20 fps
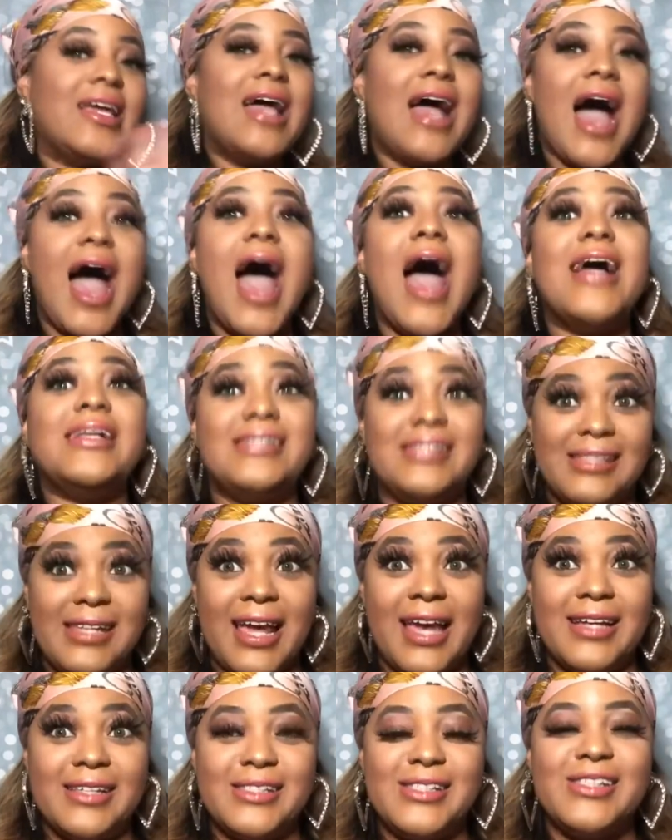I had
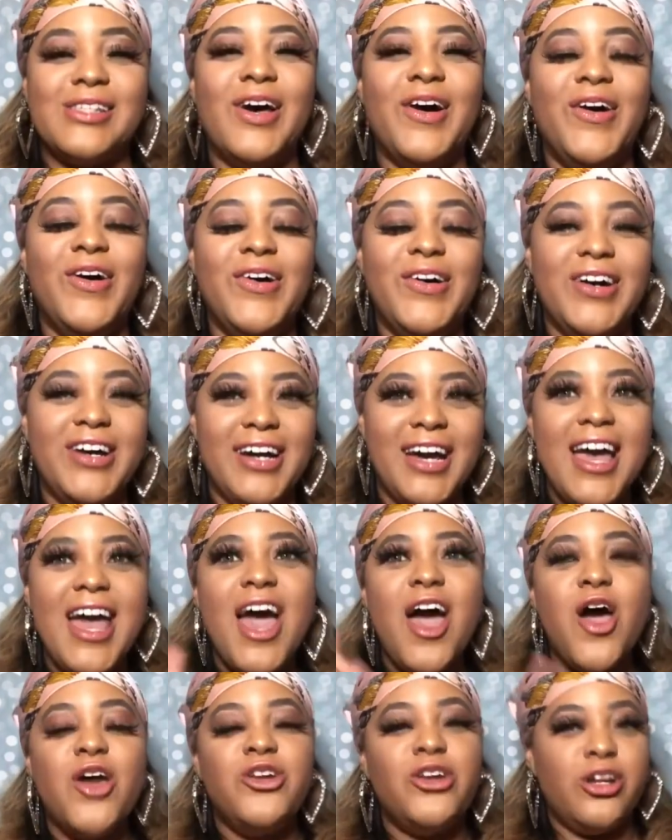stains. So
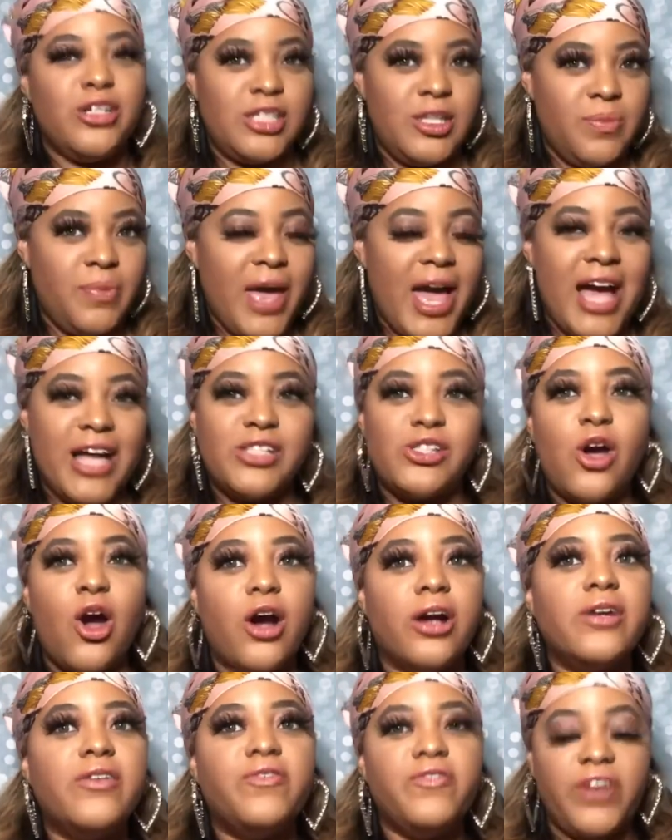nursing pads
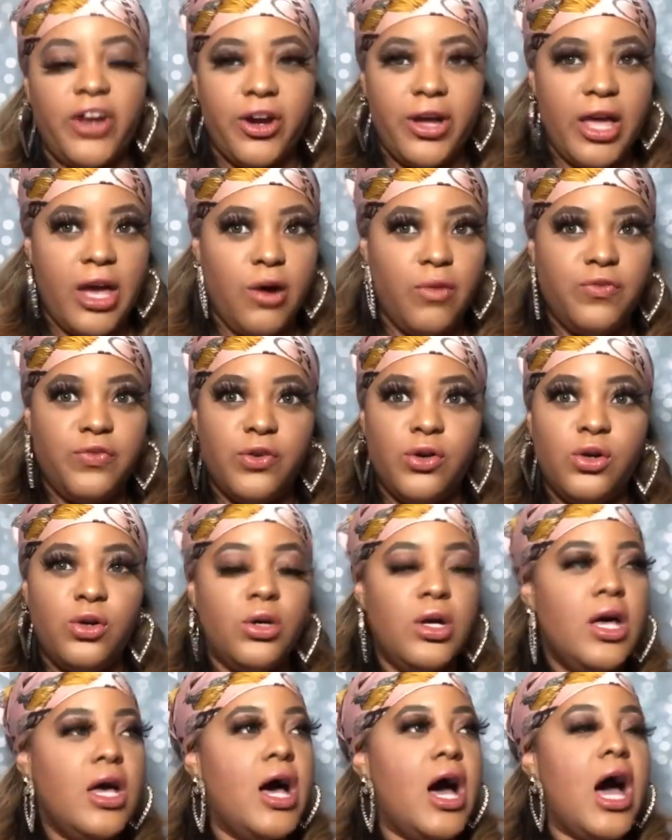are very
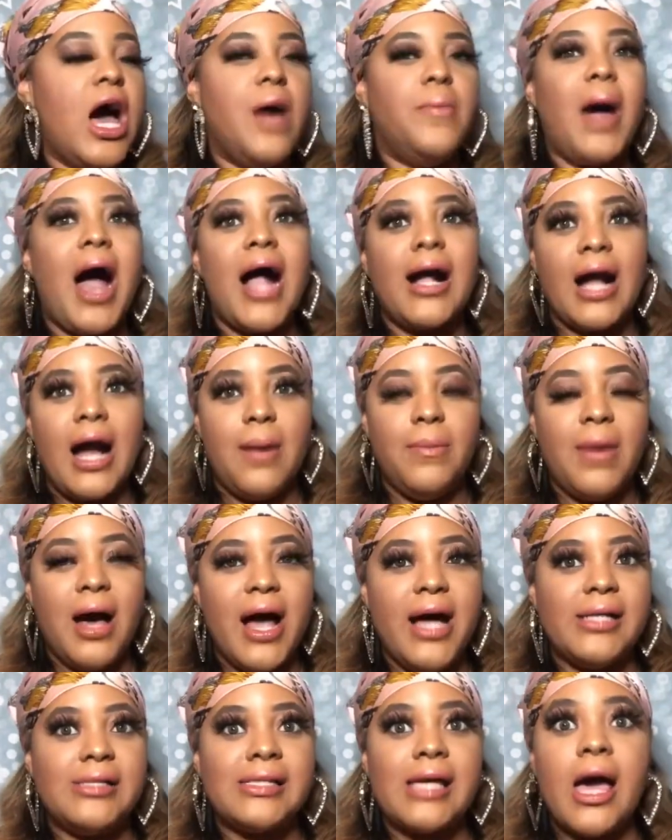helpful. I got
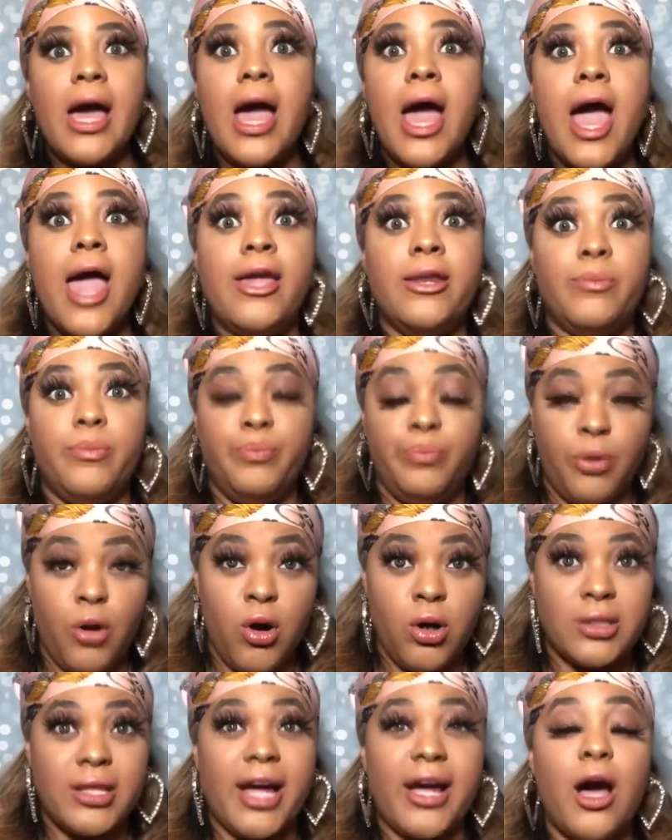mine in
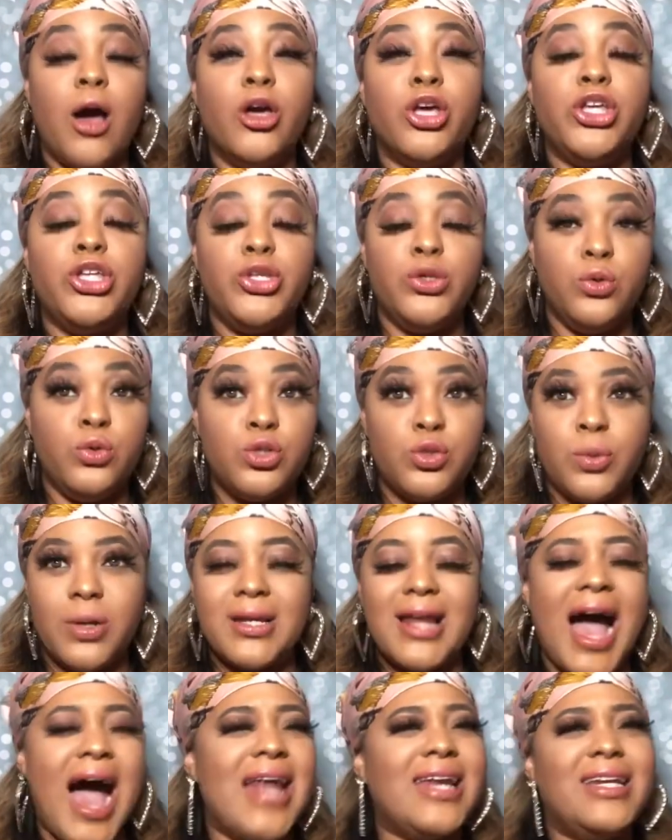bulk, like a huge
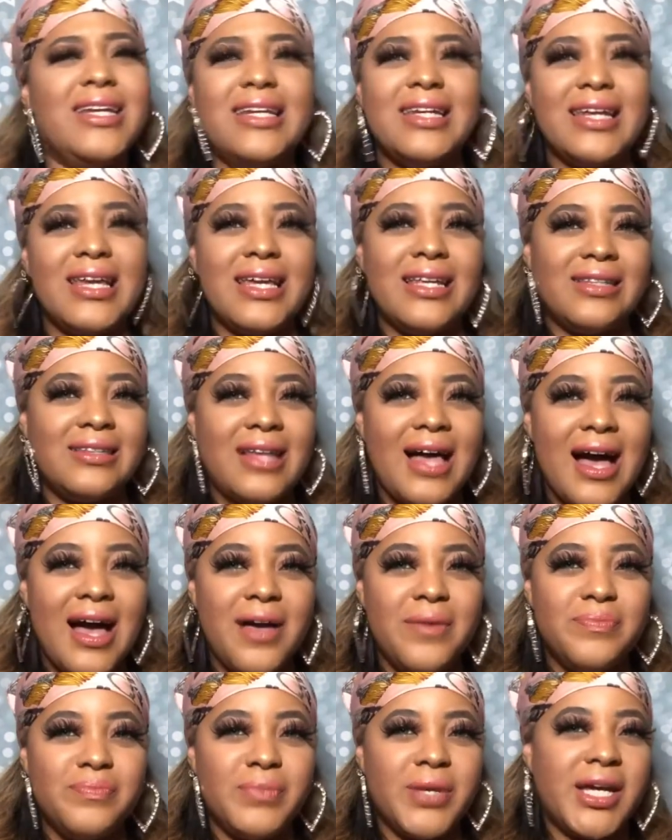one. I didn't need a
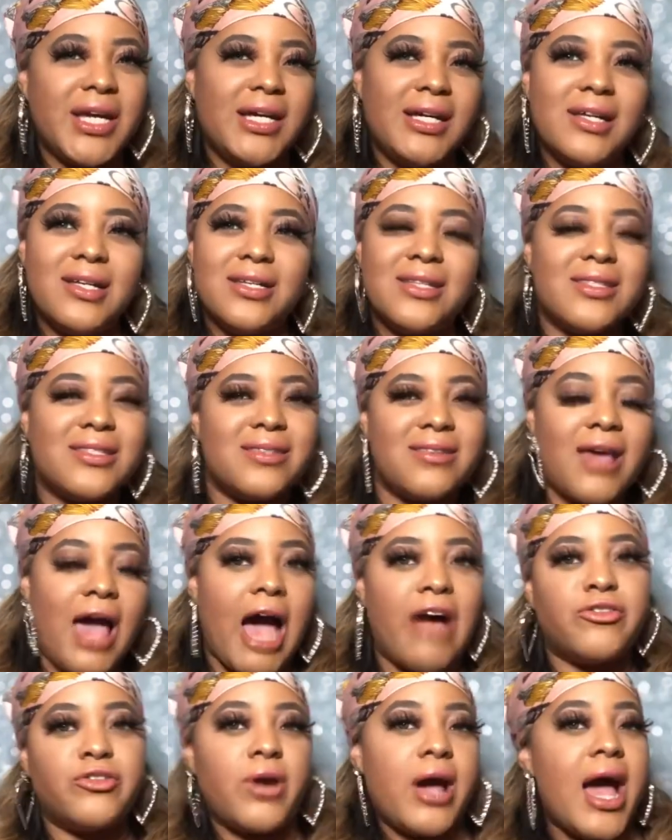lot because
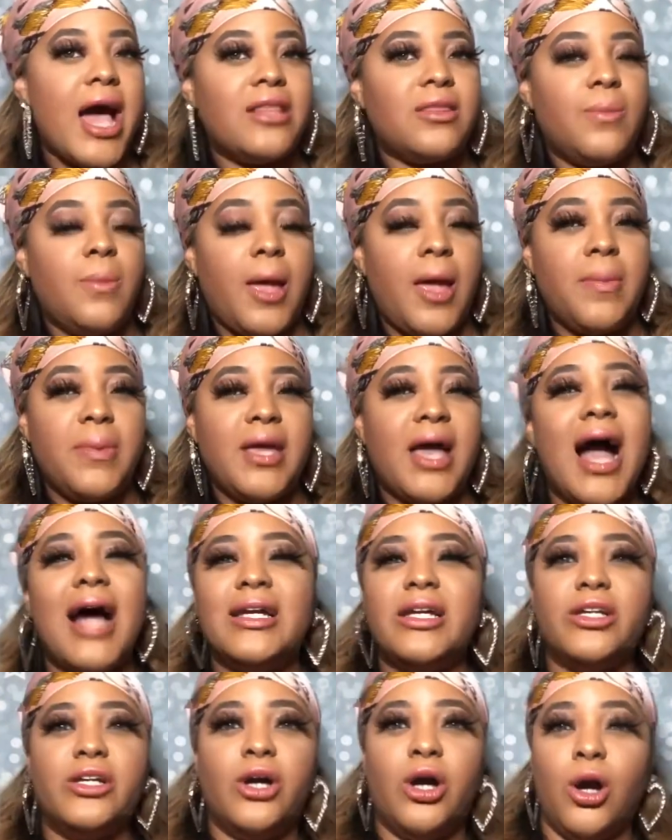after I had the baby, I
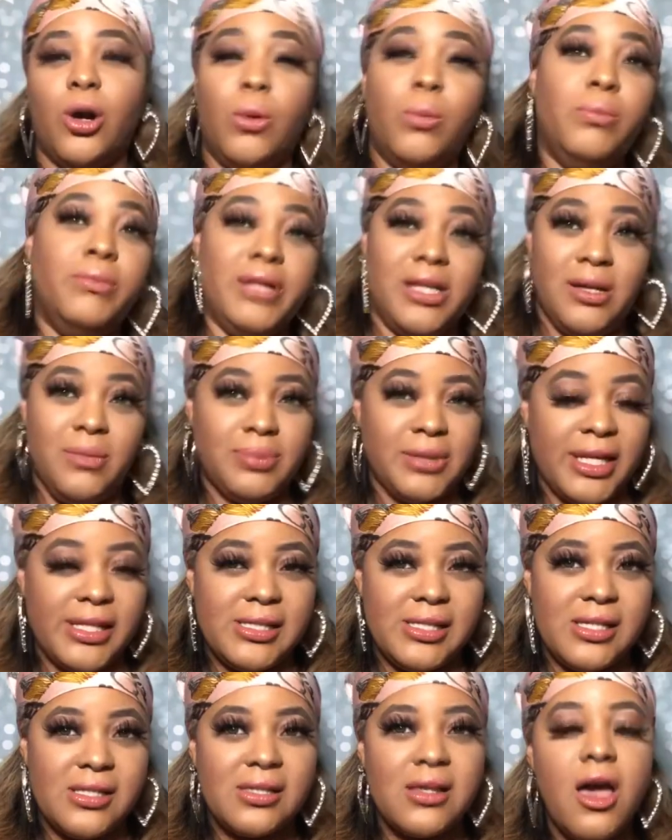didn't go many
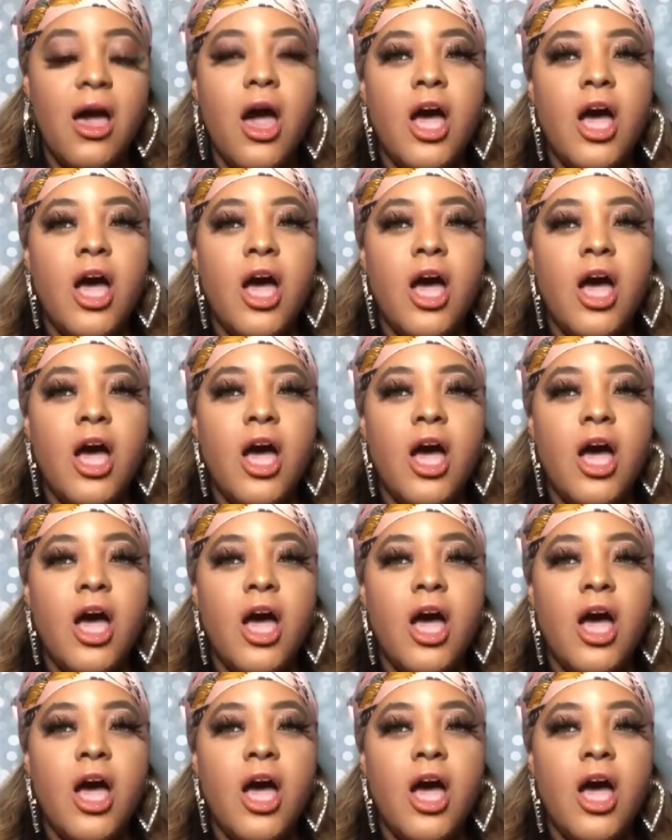places.